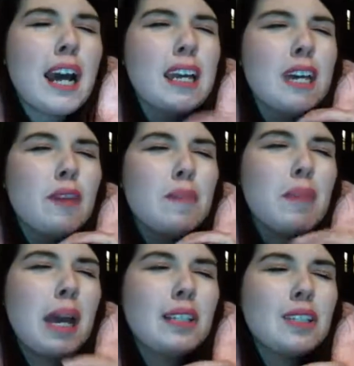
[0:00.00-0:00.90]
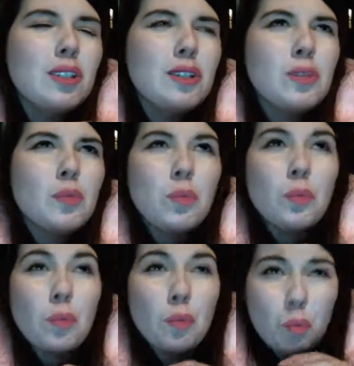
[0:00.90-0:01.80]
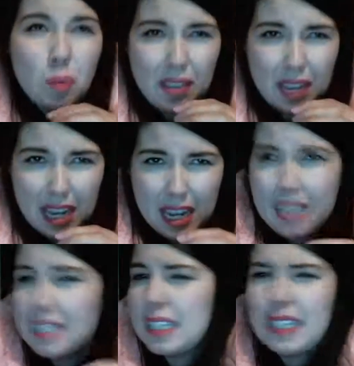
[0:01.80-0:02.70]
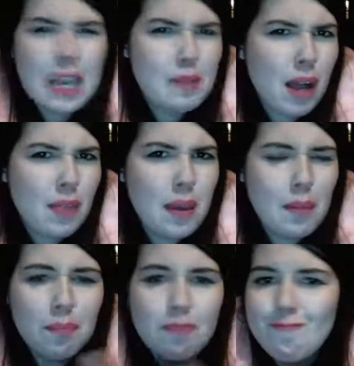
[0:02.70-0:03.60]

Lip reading: I gave him pencils with his name on them.